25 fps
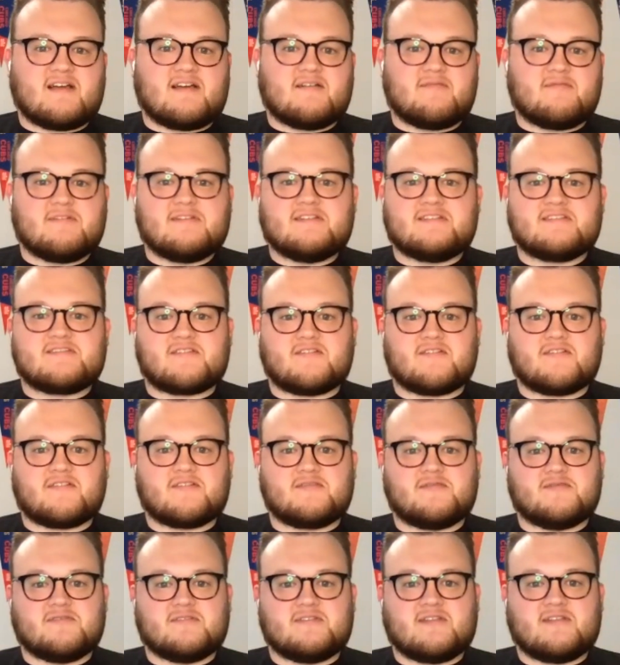
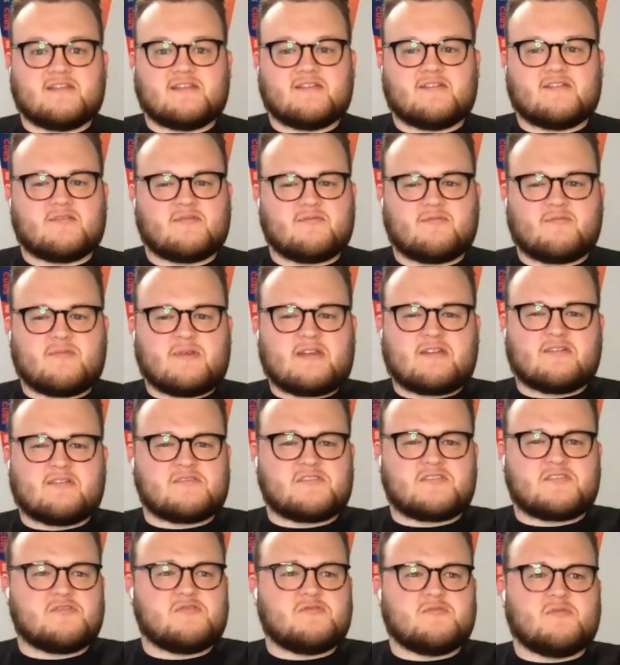week or
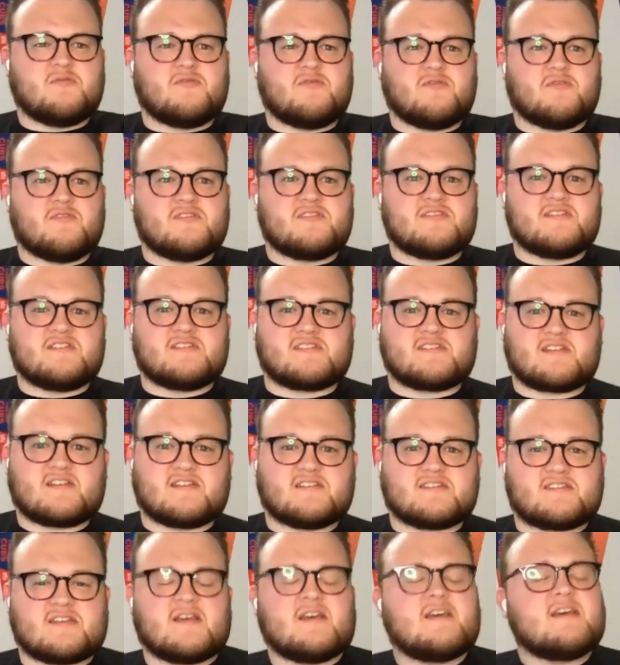two before the season,
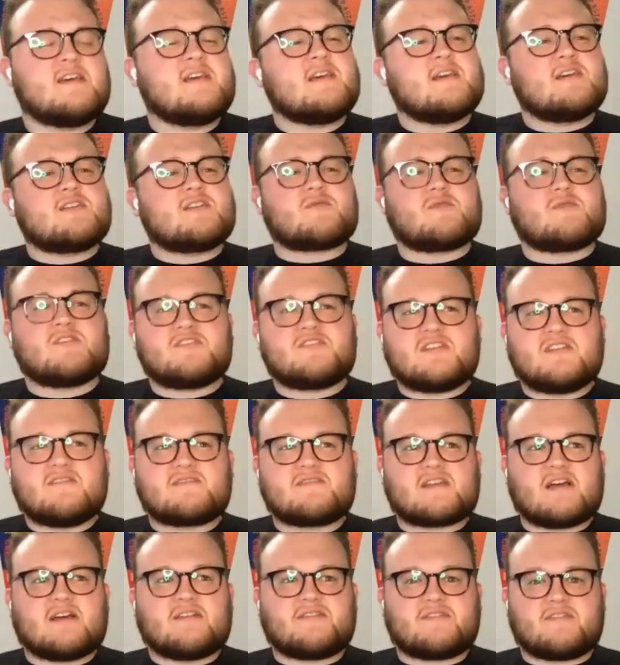because is when the Chiefs
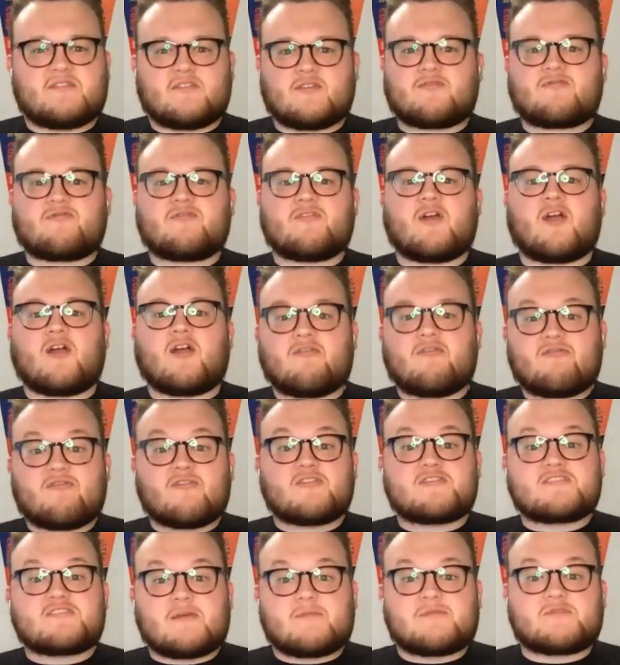got our
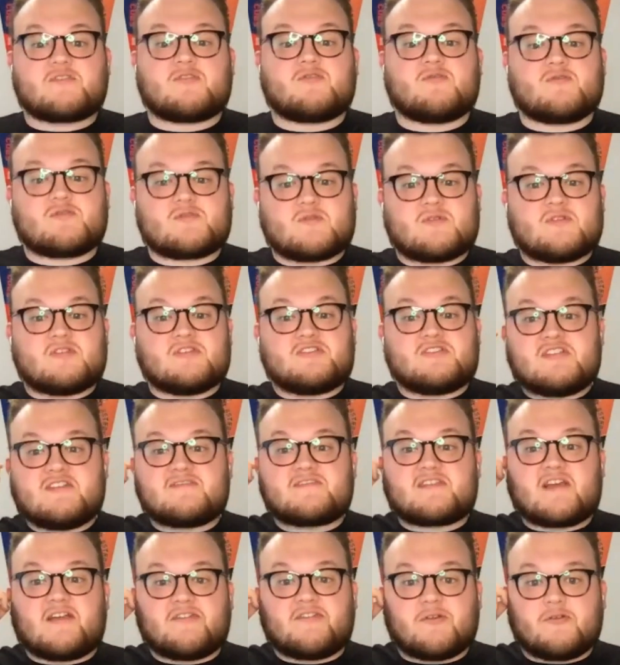first episode was when the Chiefs
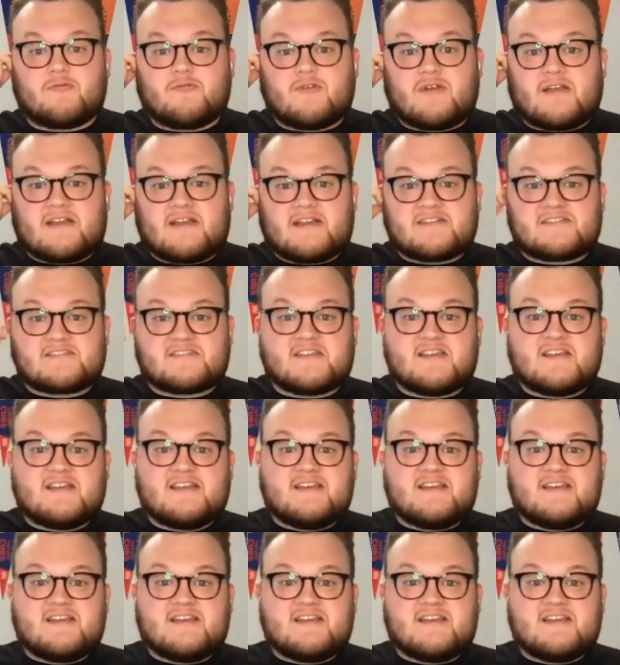got their rings,